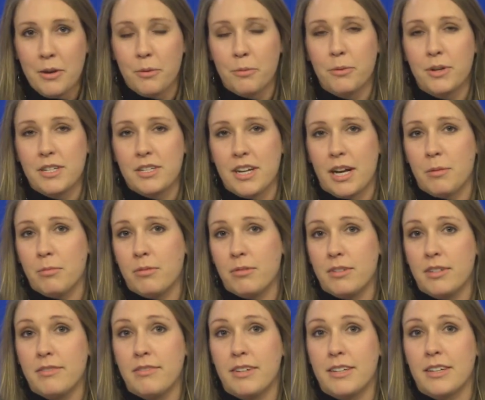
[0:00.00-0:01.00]
which I
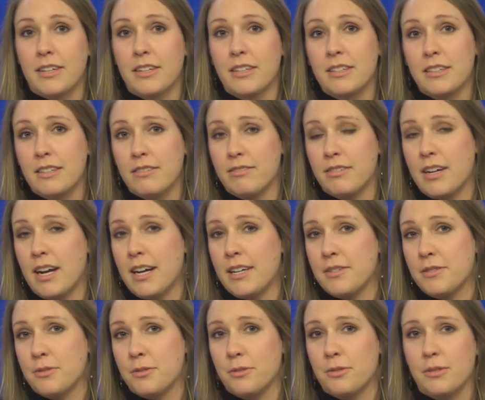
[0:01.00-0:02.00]
believe at Cleveland High
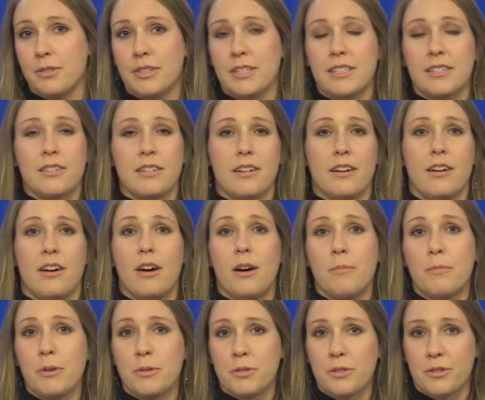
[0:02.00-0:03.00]
School is
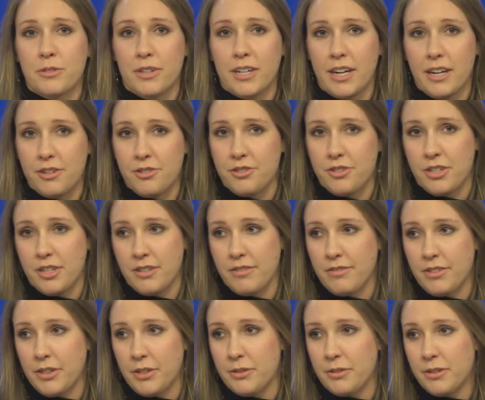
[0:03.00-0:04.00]
almost 300
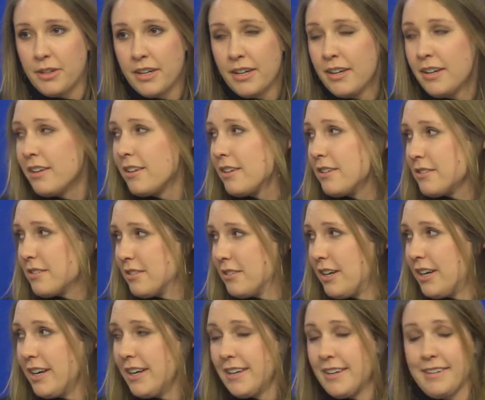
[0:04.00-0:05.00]
of you. There's a
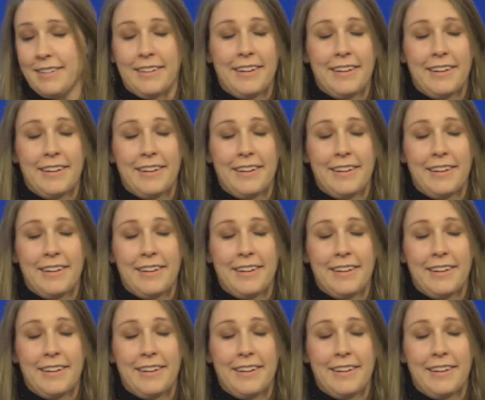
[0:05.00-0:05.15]
lot.